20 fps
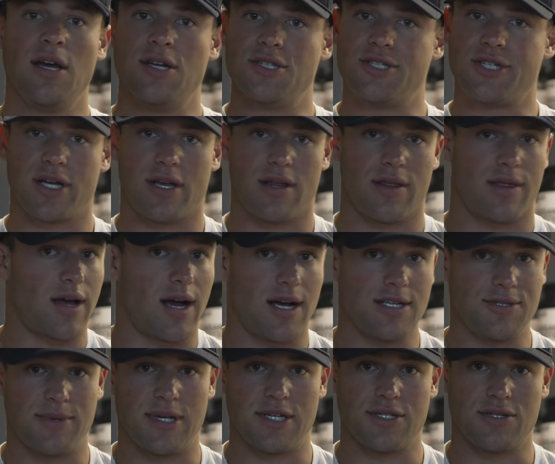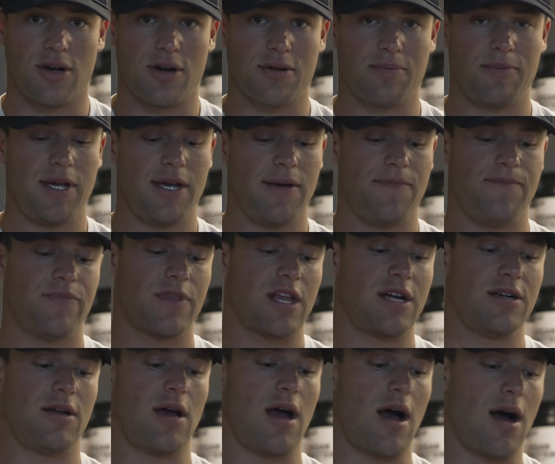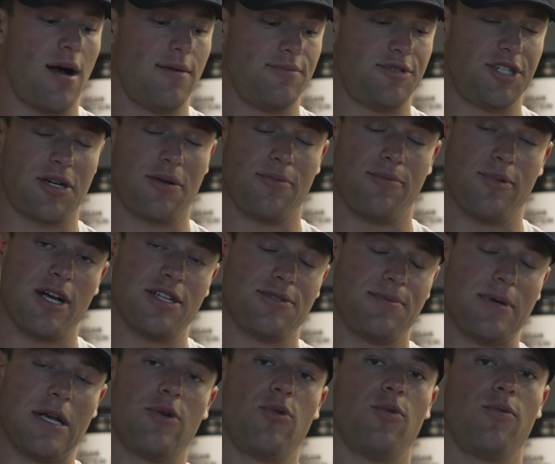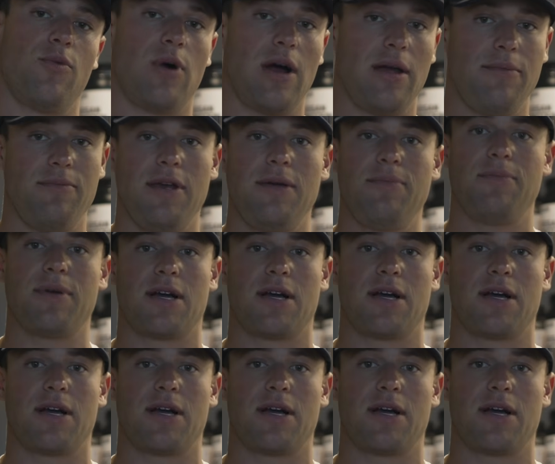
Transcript: Chicken thighs being dark meat, chicken breast being white meat,